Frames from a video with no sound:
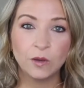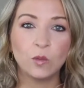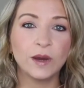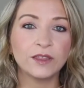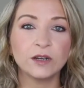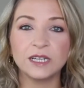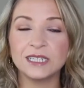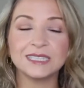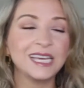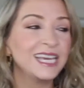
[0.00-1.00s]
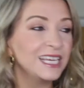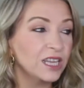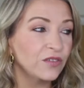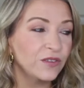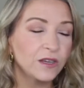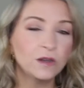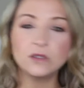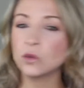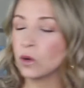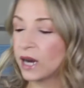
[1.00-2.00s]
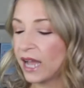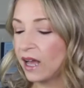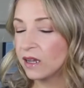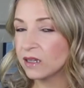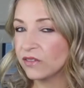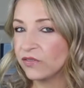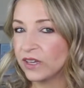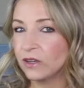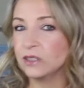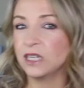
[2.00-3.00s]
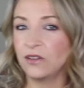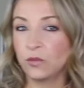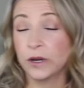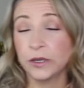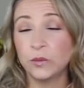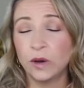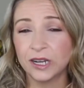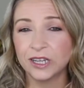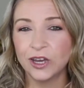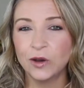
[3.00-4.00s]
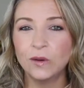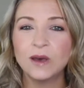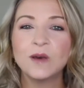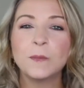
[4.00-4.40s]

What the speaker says: Whether it is in the field or out of the field of where you want to go,